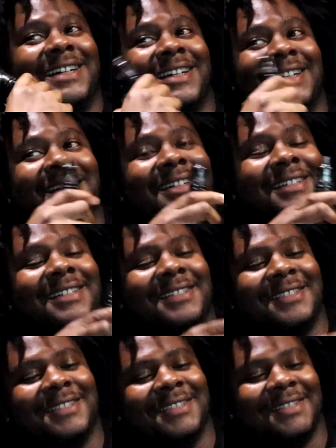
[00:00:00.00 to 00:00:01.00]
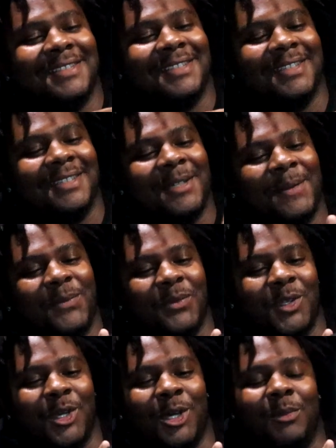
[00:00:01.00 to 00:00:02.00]
the gratuity be a mess.
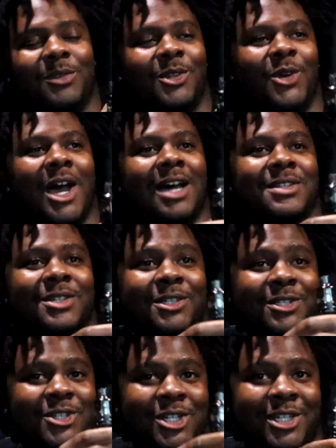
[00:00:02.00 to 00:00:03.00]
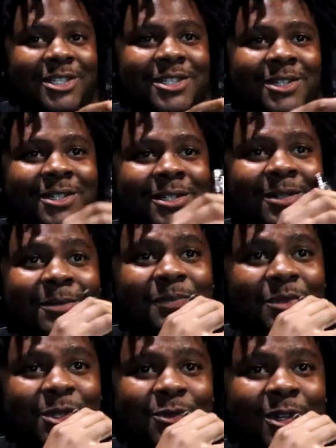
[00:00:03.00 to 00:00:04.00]
Yep, dude. I took a chick to
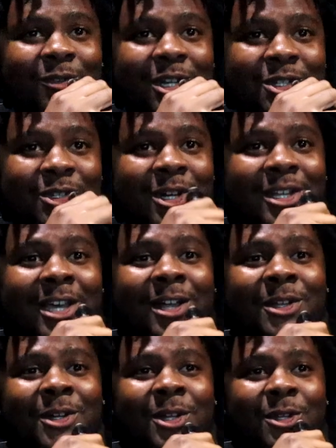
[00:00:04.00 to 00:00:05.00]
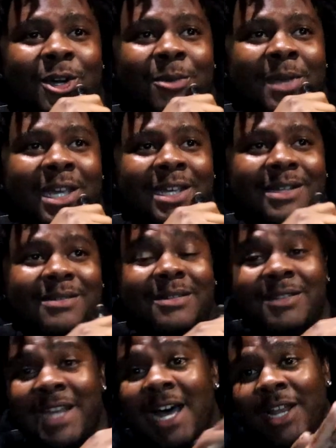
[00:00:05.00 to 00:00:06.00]
this one restaurant down there in the domain,
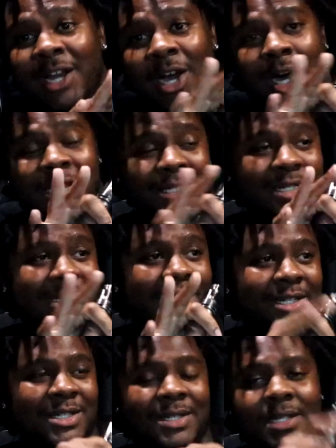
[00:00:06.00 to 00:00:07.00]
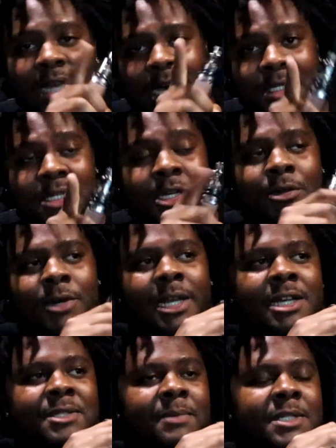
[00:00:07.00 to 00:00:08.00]
down there in Austin, Texas. Y'all stay
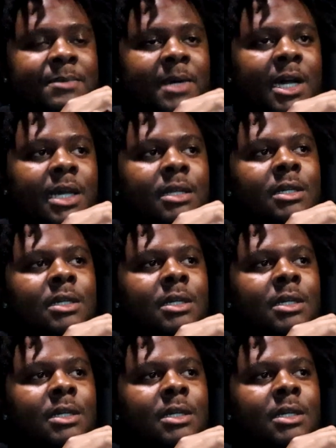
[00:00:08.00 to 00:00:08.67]
away. That's my spot.